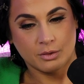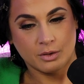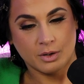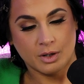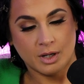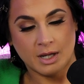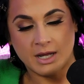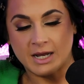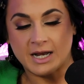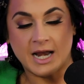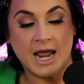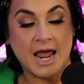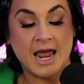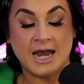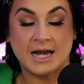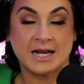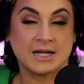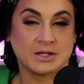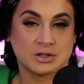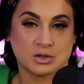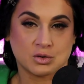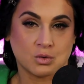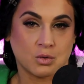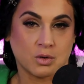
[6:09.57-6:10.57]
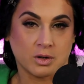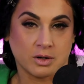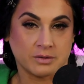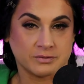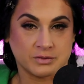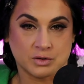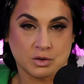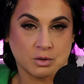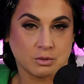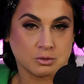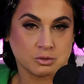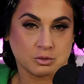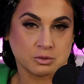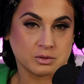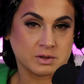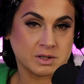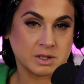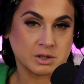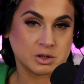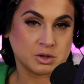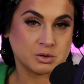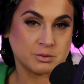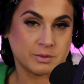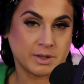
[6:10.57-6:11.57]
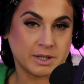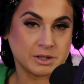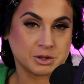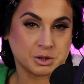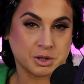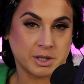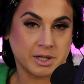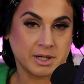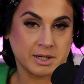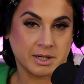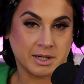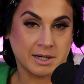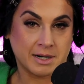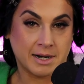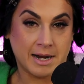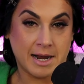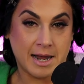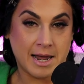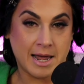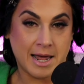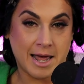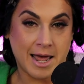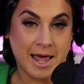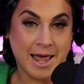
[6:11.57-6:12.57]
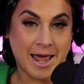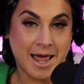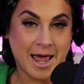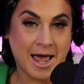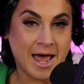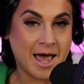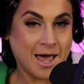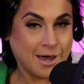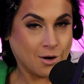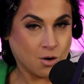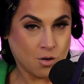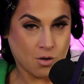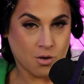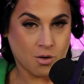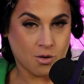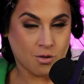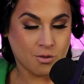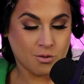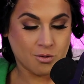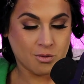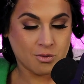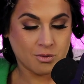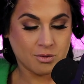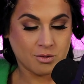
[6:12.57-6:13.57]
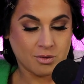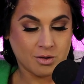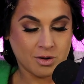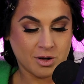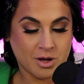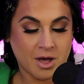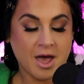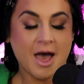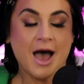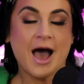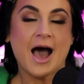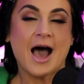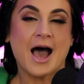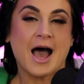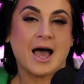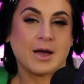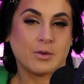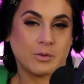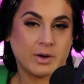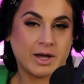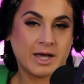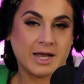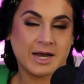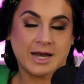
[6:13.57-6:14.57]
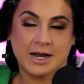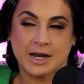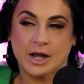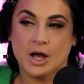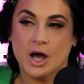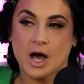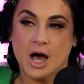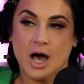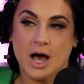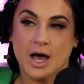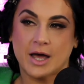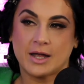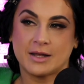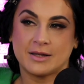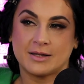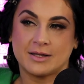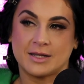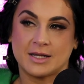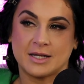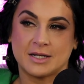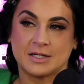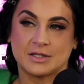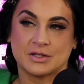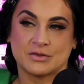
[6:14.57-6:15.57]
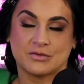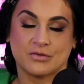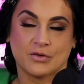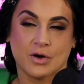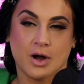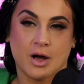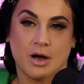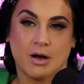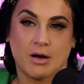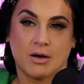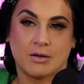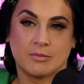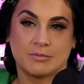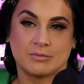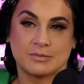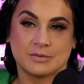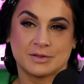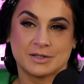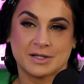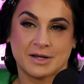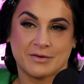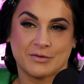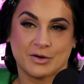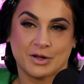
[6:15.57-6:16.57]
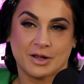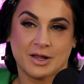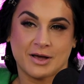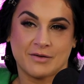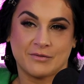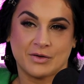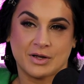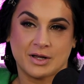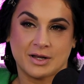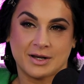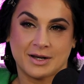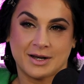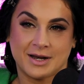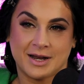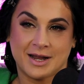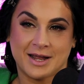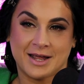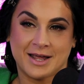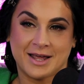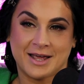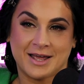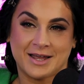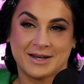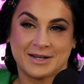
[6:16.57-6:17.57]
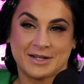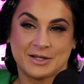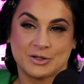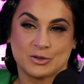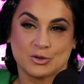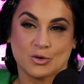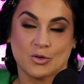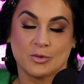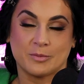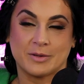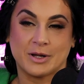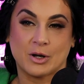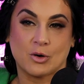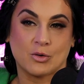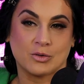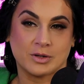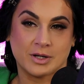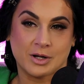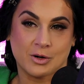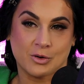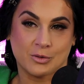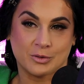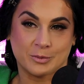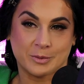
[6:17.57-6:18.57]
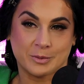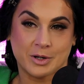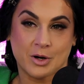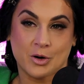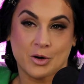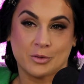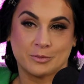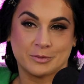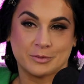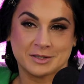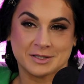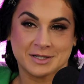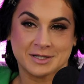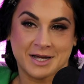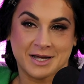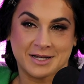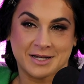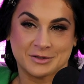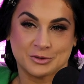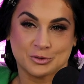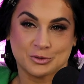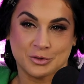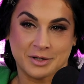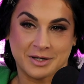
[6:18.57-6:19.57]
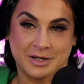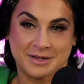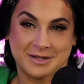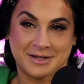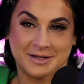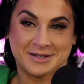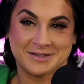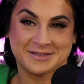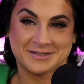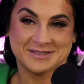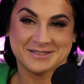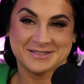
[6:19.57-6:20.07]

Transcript: in any sort of social situation at all. I went and got these from 7-Eleven, and he told me only homeless guys drink these.